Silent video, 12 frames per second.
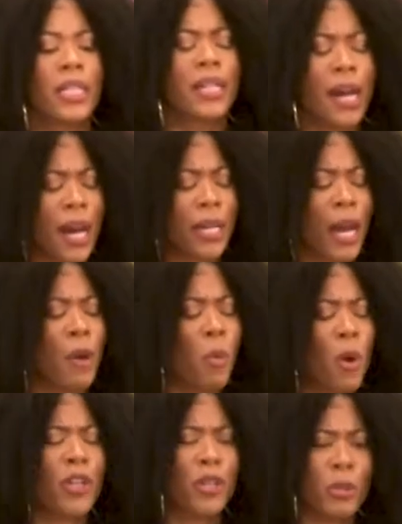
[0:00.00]
God, I
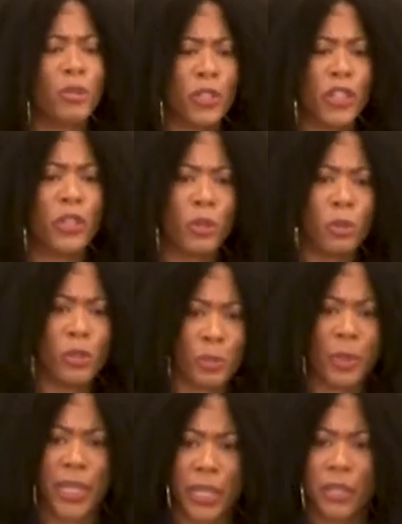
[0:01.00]
want you to use
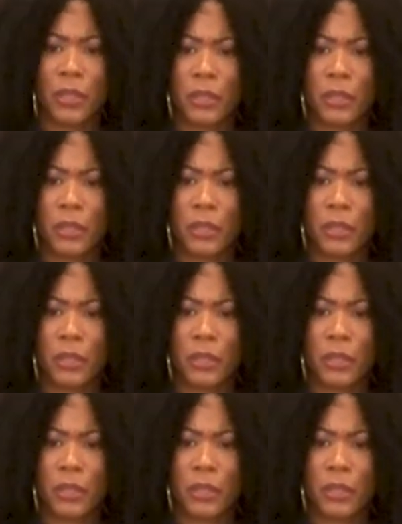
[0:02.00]
me.